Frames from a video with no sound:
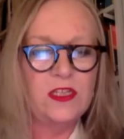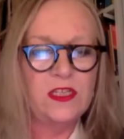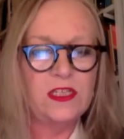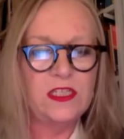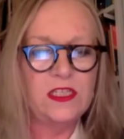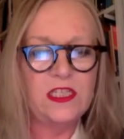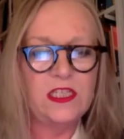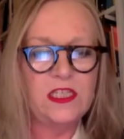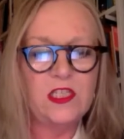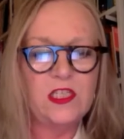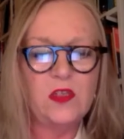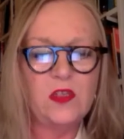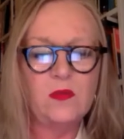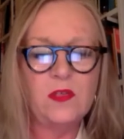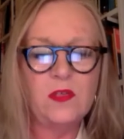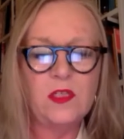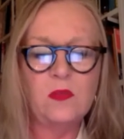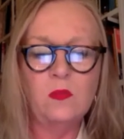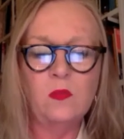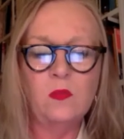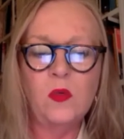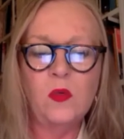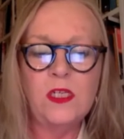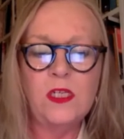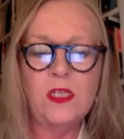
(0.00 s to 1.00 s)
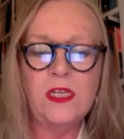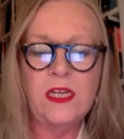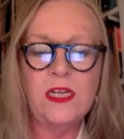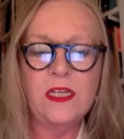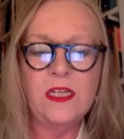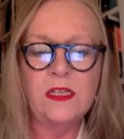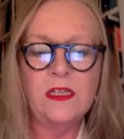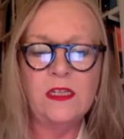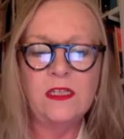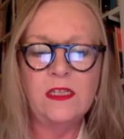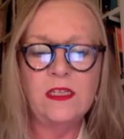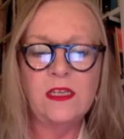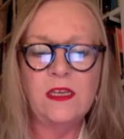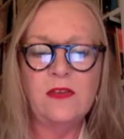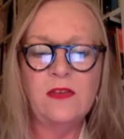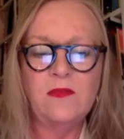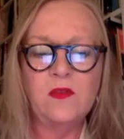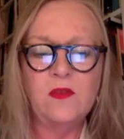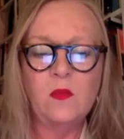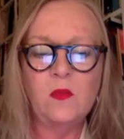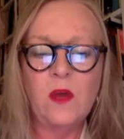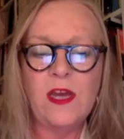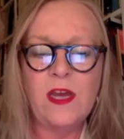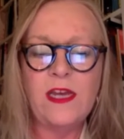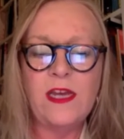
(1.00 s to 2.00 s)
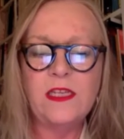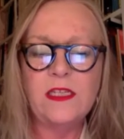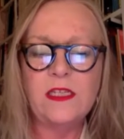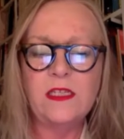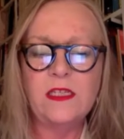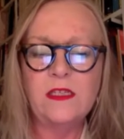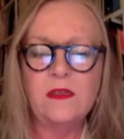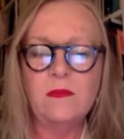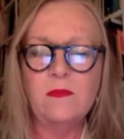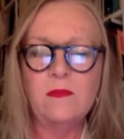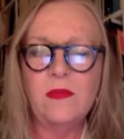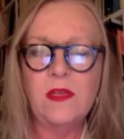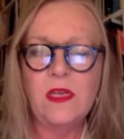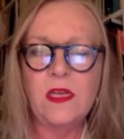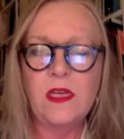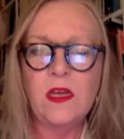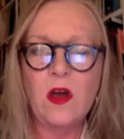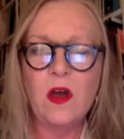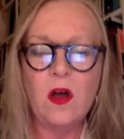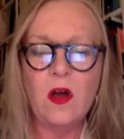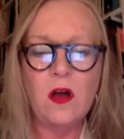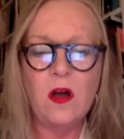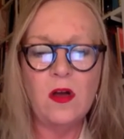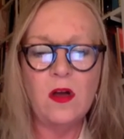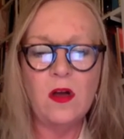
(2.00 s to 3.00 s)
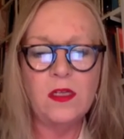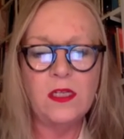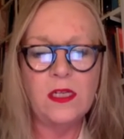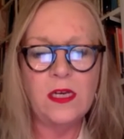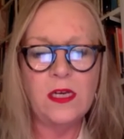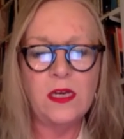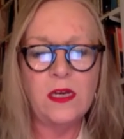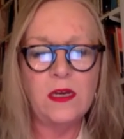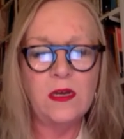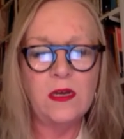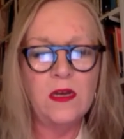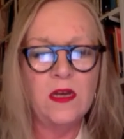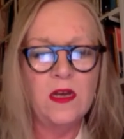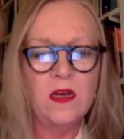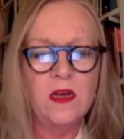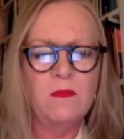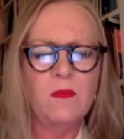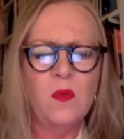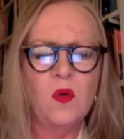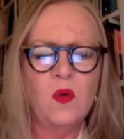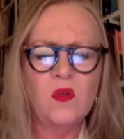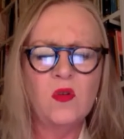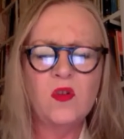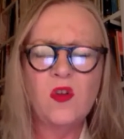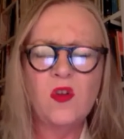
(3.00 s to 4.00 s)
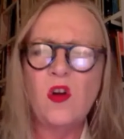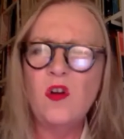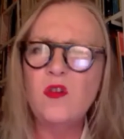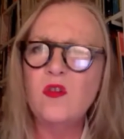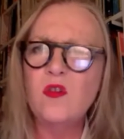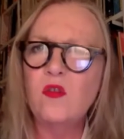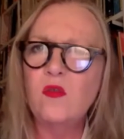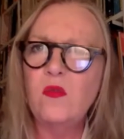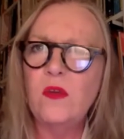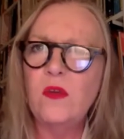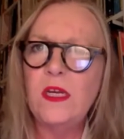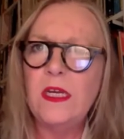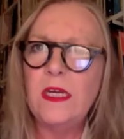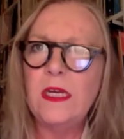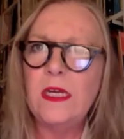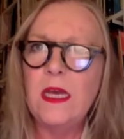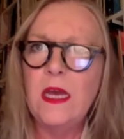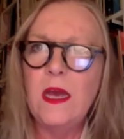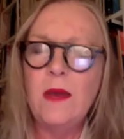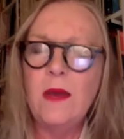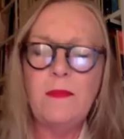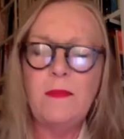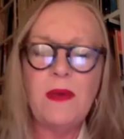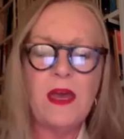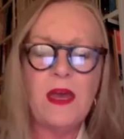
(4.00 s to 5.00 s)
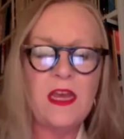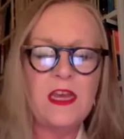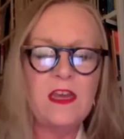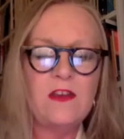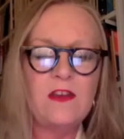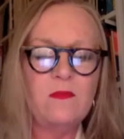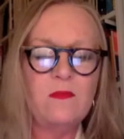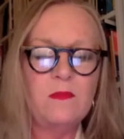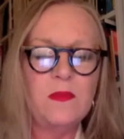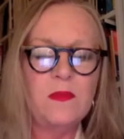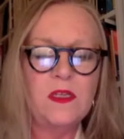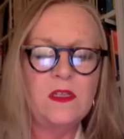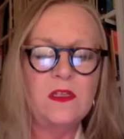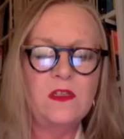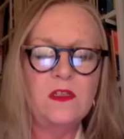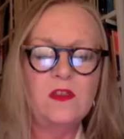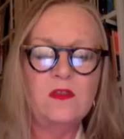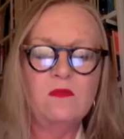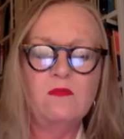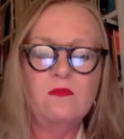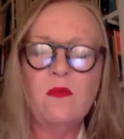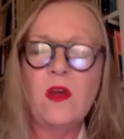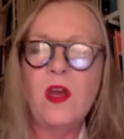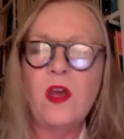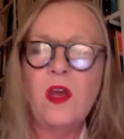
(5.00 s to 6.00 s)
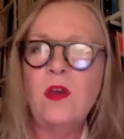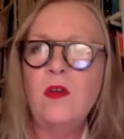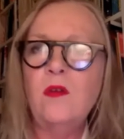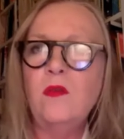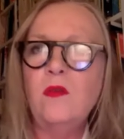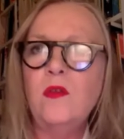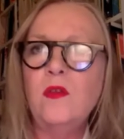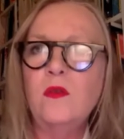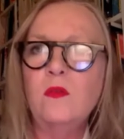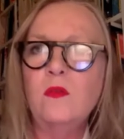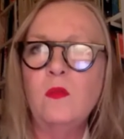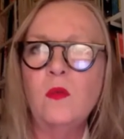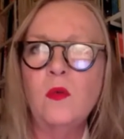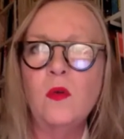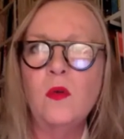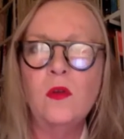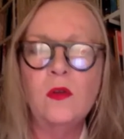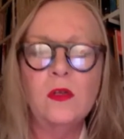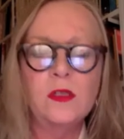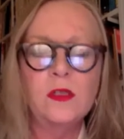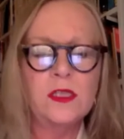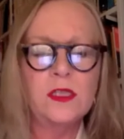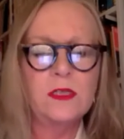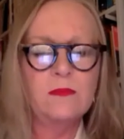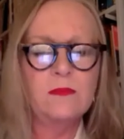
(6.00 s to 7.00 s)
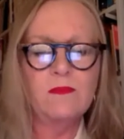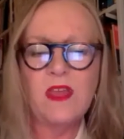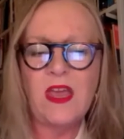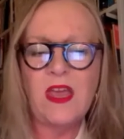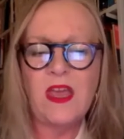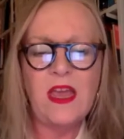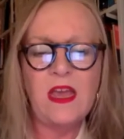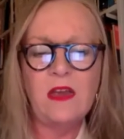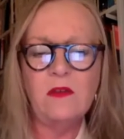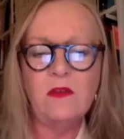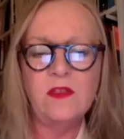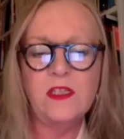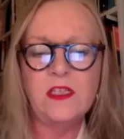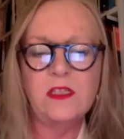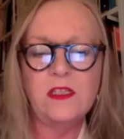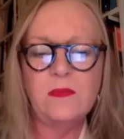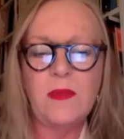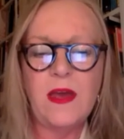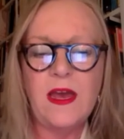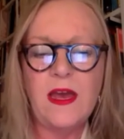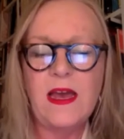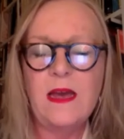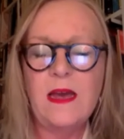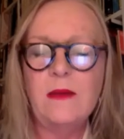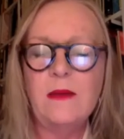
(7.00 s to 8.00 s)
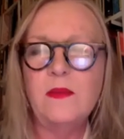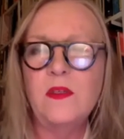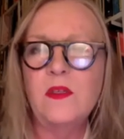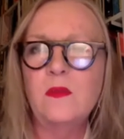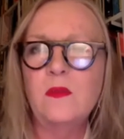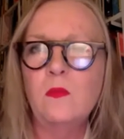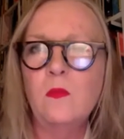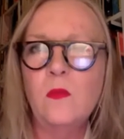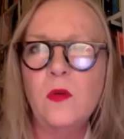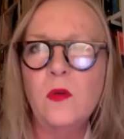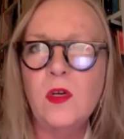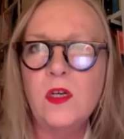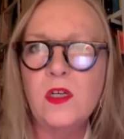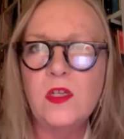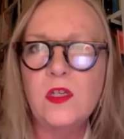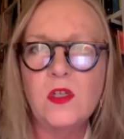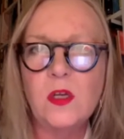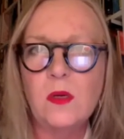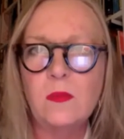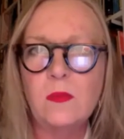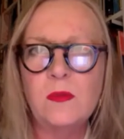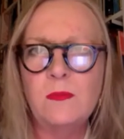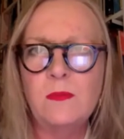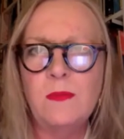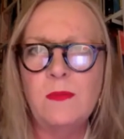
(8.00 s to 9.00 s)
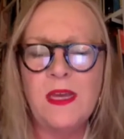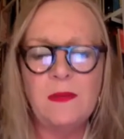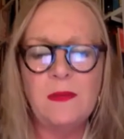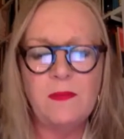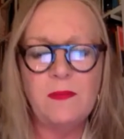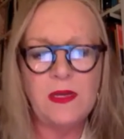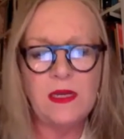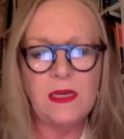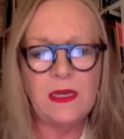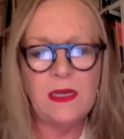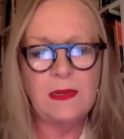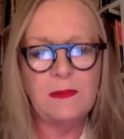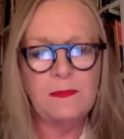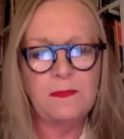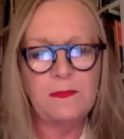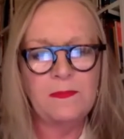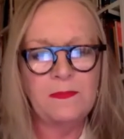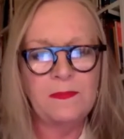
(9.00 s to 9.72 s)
deciduous woodland gives way to something harder, more concrete, pavements, roads, walls, houses perhaps, workshops maybe.